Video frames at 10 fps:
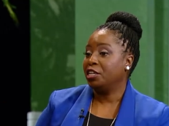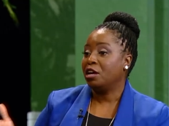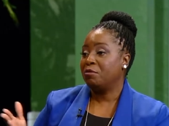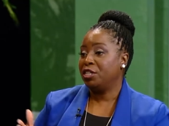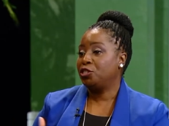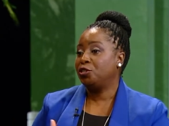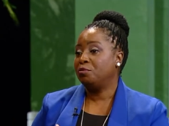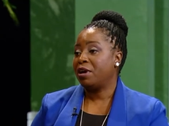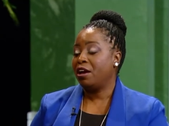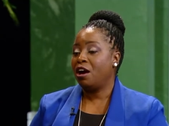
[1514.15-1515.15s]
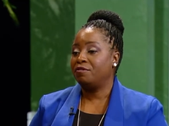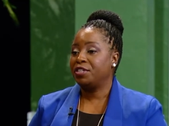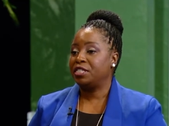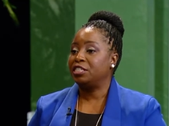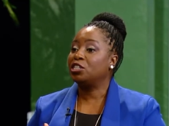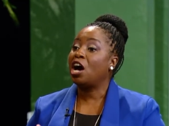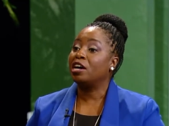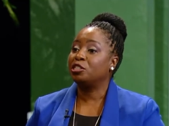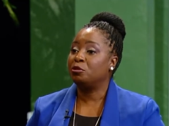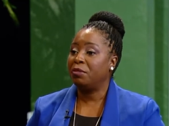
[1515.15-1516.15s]
come into my office and
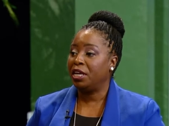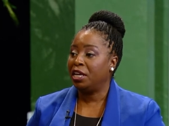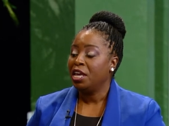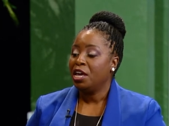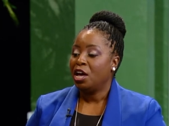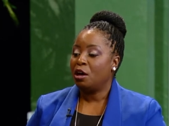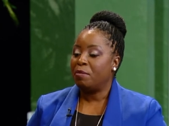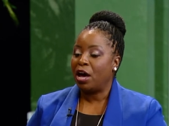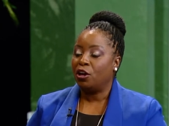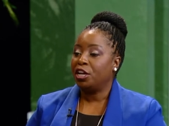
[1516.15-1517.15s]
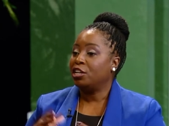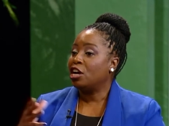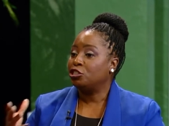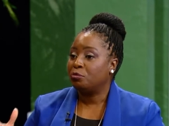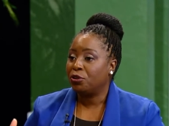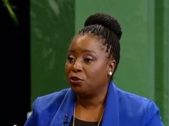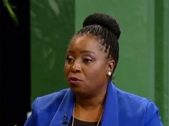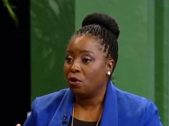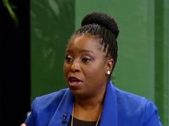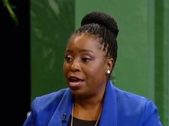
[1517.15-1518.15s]
talk to me about an
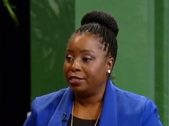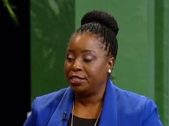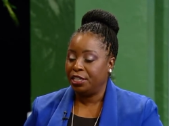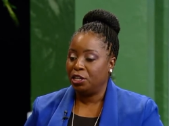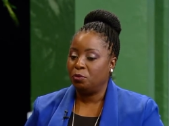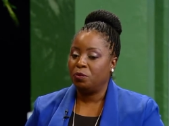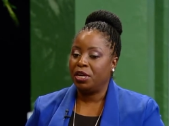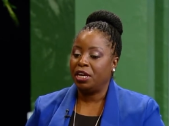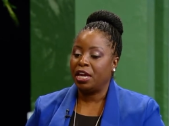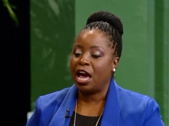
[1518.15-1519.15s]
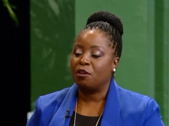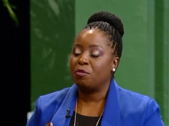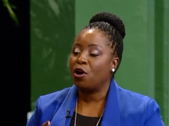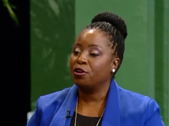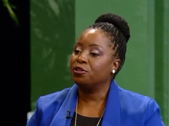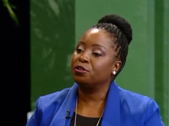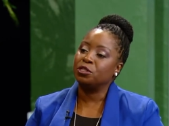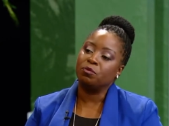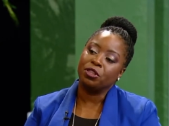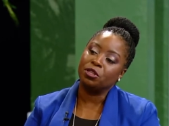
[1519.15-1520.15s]
entrepreneurial idea. We have
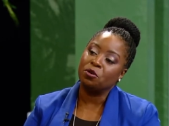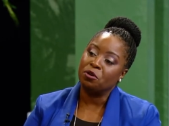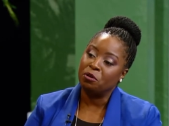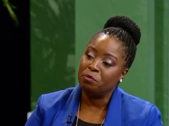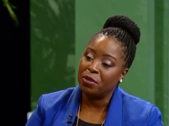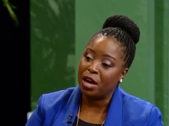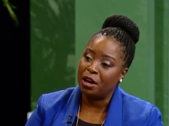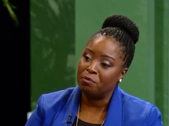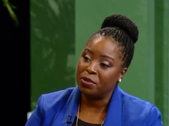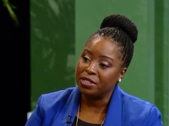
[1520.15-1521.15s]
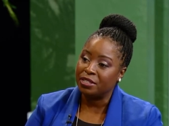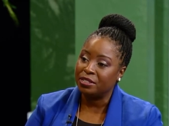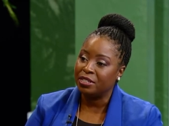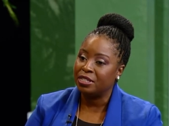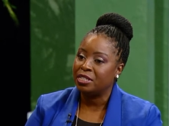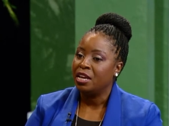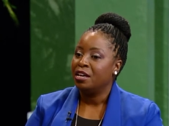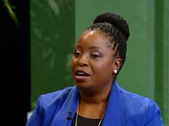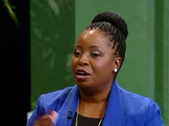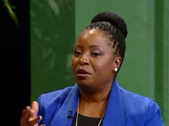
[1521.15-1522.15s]
partners with local uh, businesses.
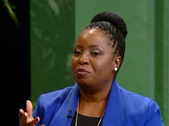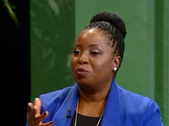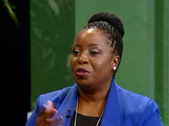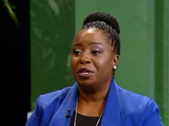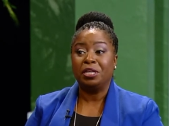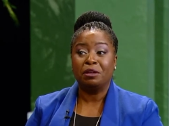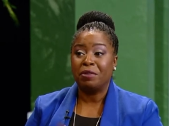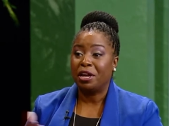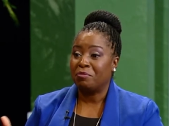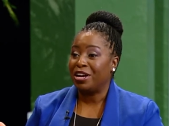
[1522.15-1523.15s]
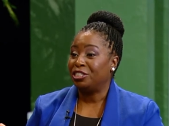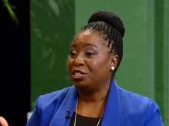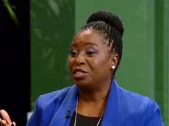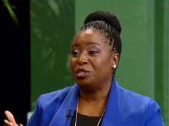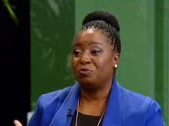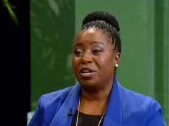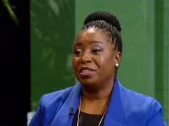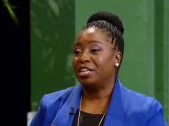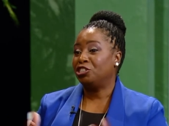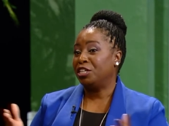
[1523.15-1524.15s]
Um, the Nehemiah Project is one
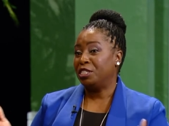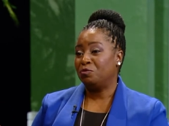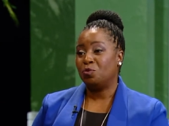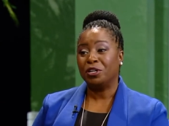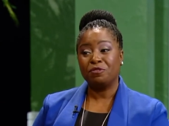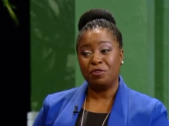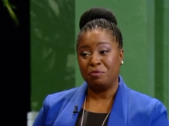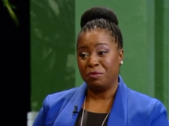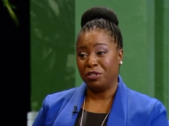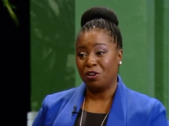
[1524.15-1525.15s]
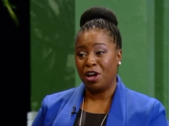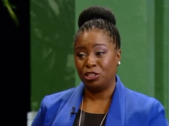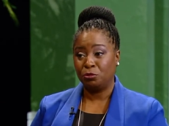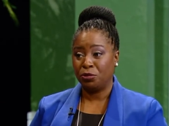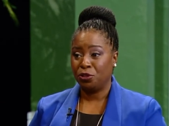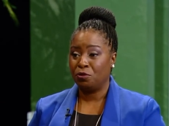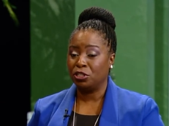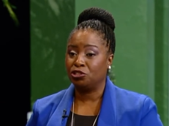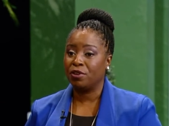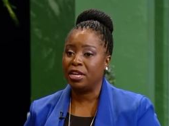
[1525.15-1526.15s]
that does wonderful biblical entrepreneur
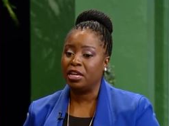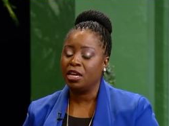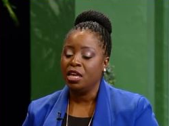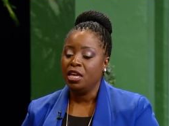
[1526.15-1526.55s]
training,